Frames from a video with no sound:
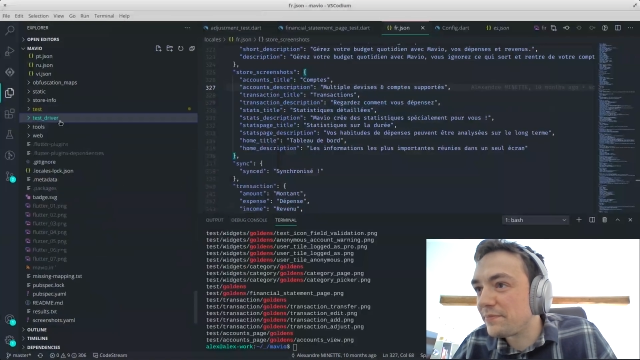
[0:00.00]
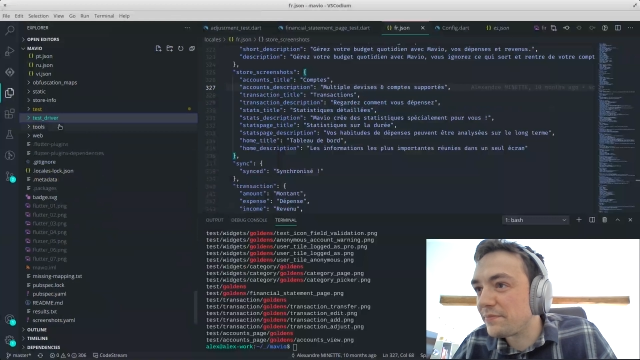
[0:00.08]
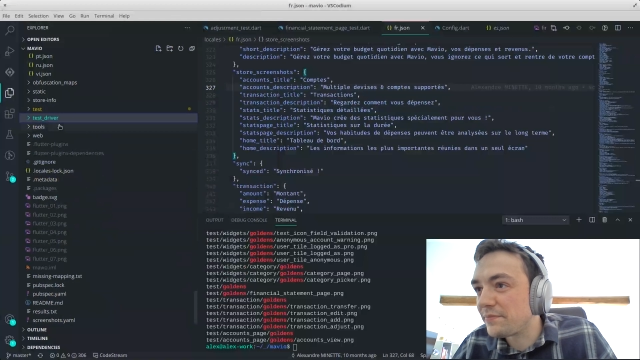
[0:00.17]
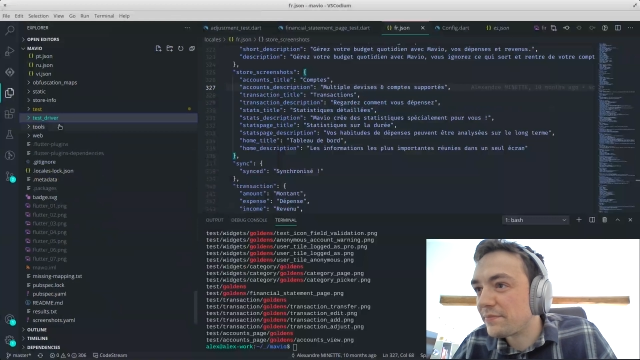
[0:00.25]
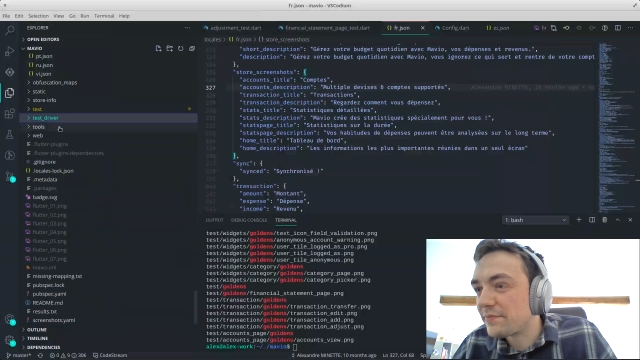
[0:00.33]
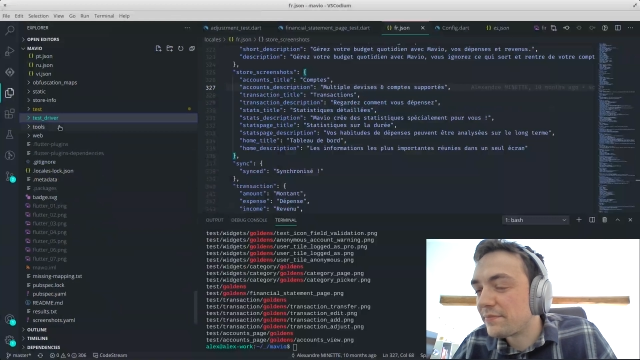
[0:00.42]

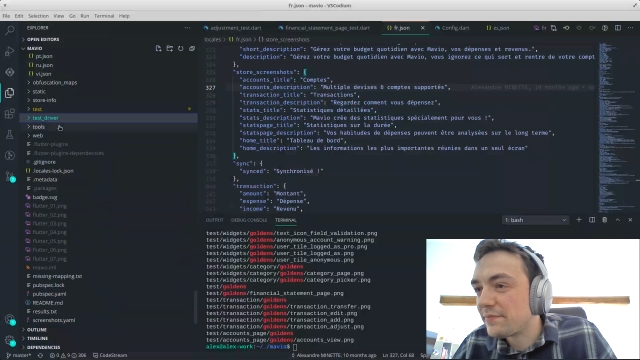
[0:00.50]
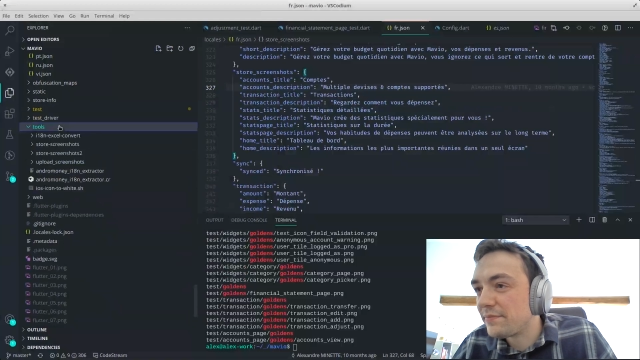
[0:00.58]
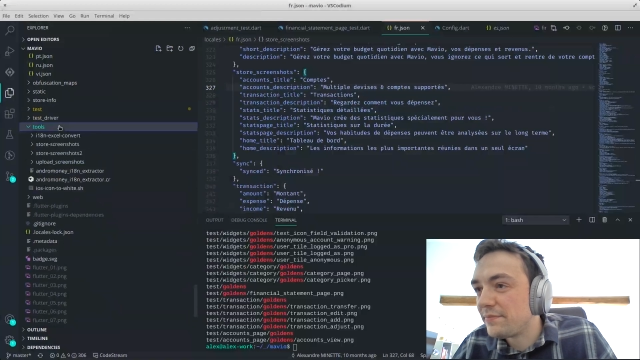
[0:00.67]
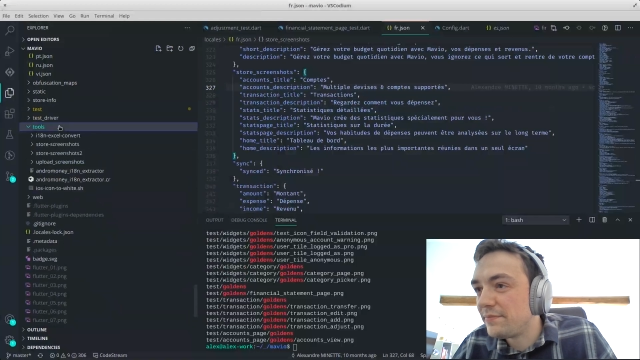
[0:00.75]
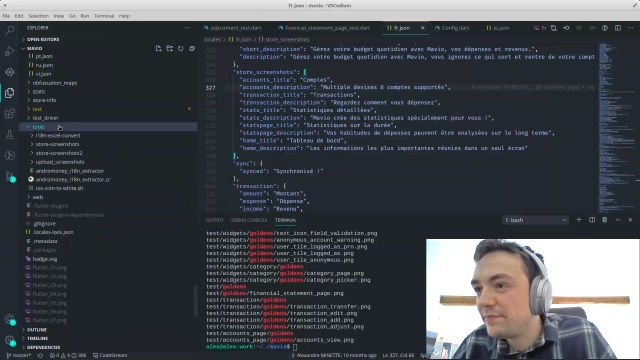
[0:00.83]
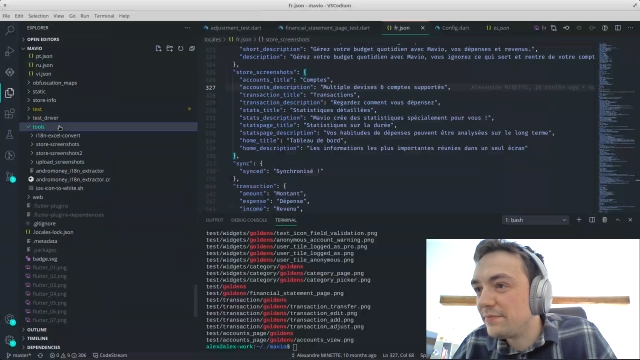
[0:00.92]

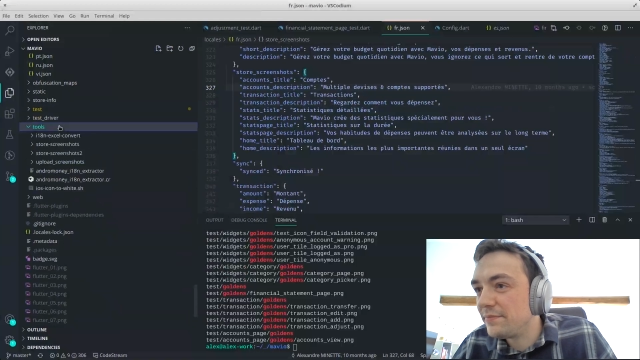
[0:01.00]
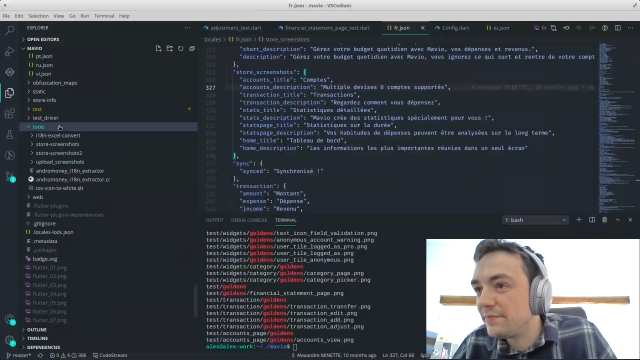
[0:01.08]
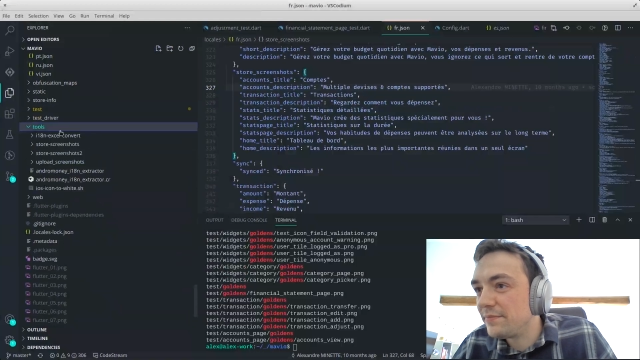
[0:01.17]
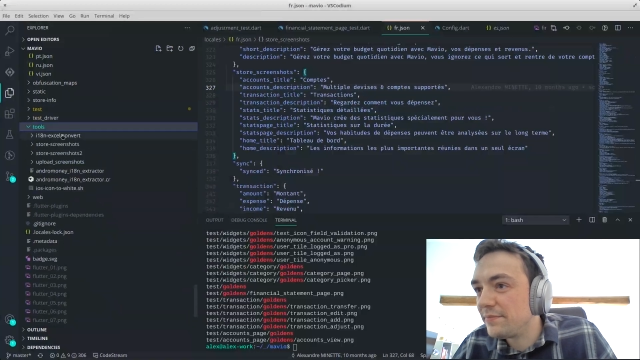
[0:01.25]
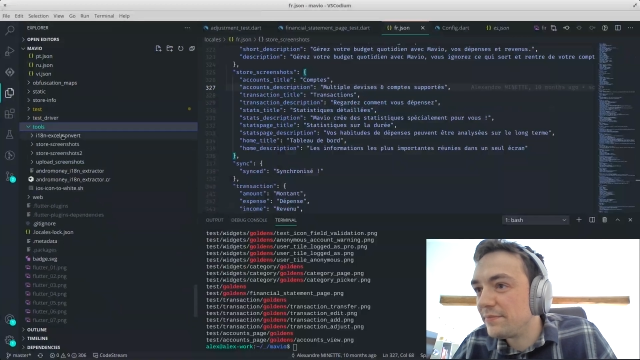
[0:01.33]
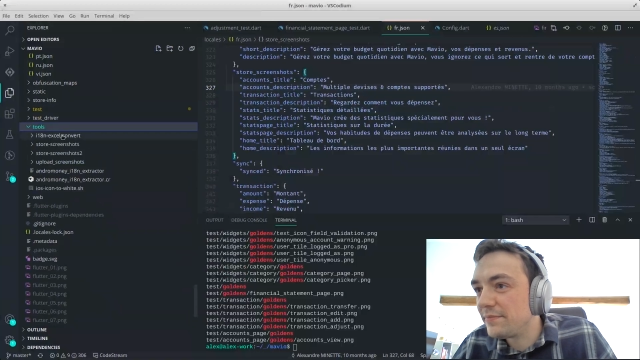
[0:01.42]

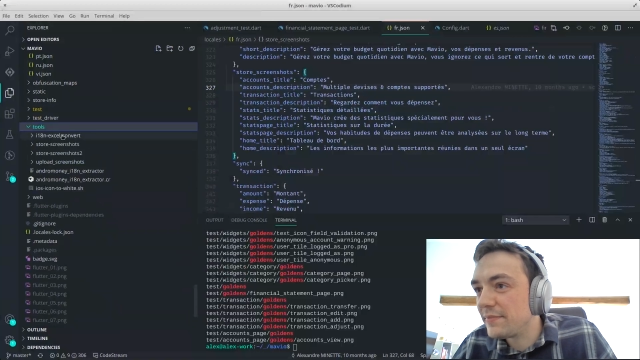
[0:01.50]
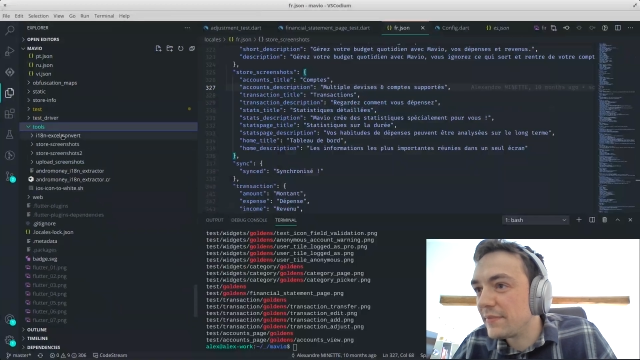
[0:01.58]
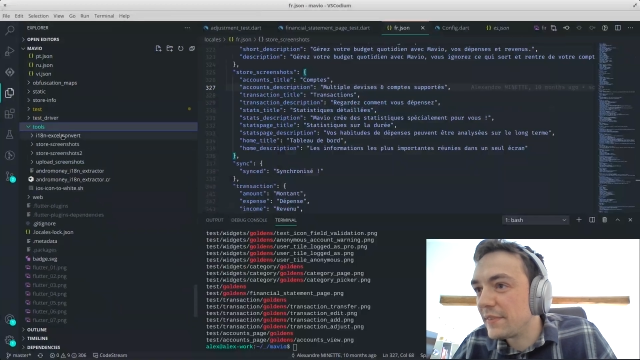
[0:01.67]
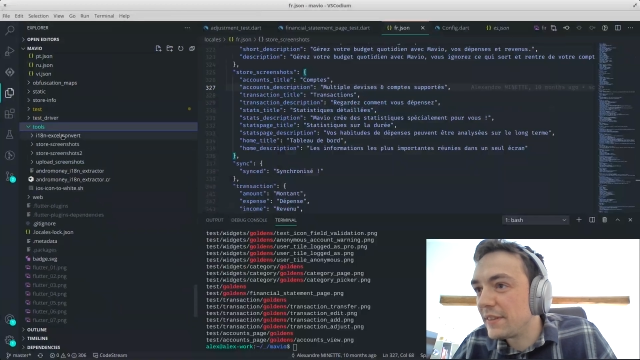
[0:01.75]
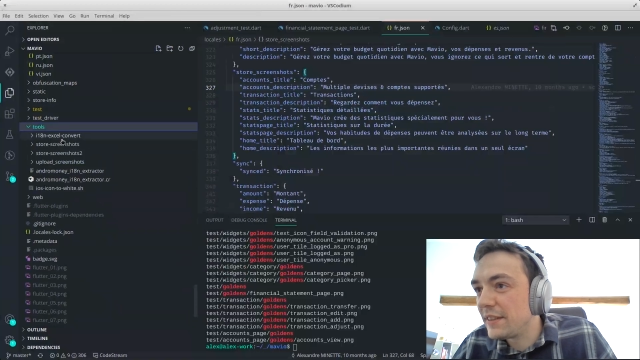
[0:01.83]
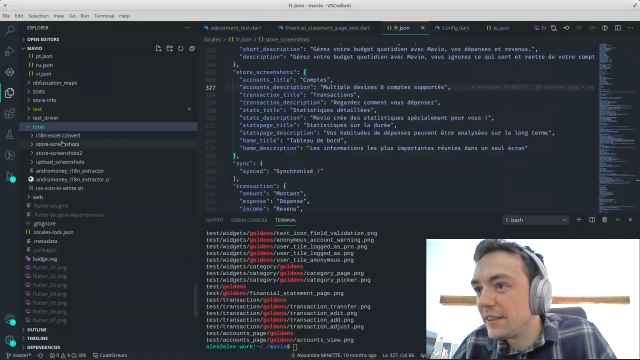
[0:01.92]

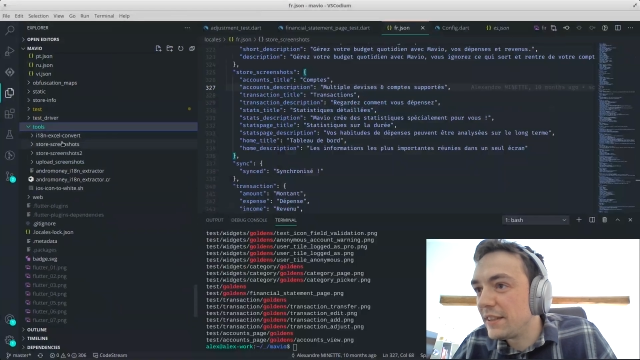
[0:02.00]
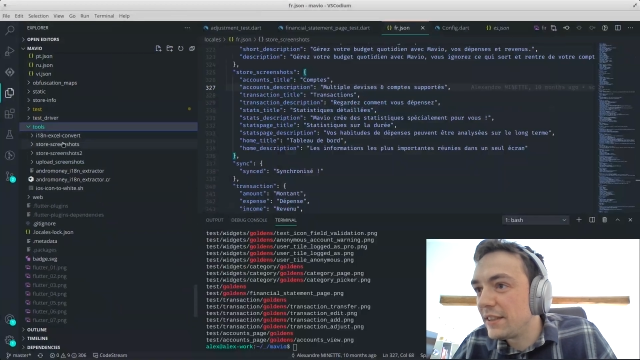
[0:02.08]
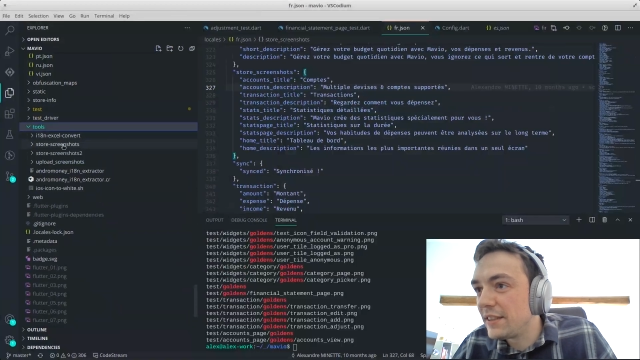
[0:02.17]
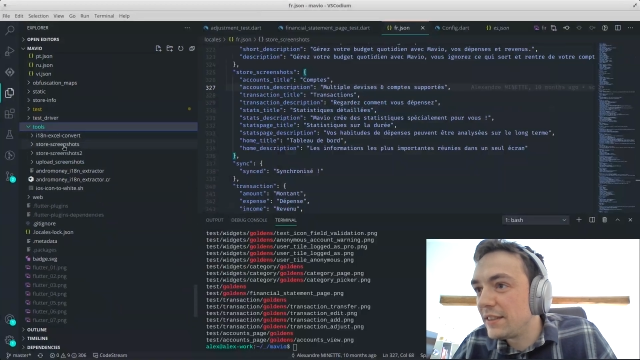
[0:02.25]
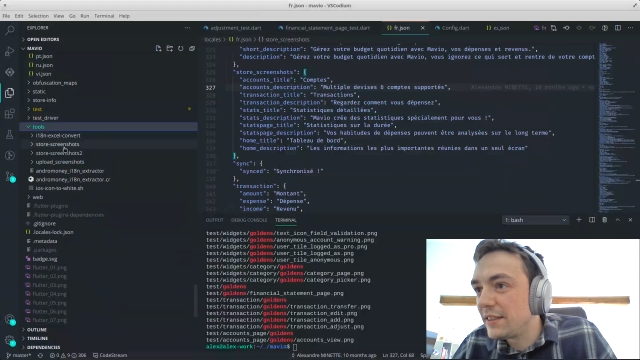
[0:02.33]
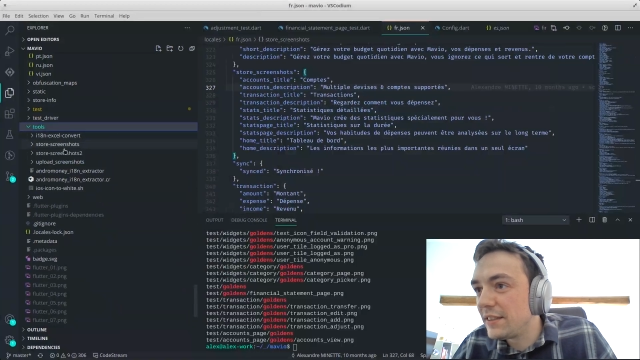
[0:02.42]

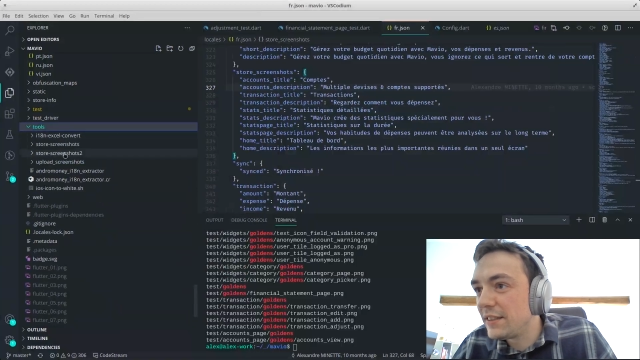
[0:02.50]
(no one is talking)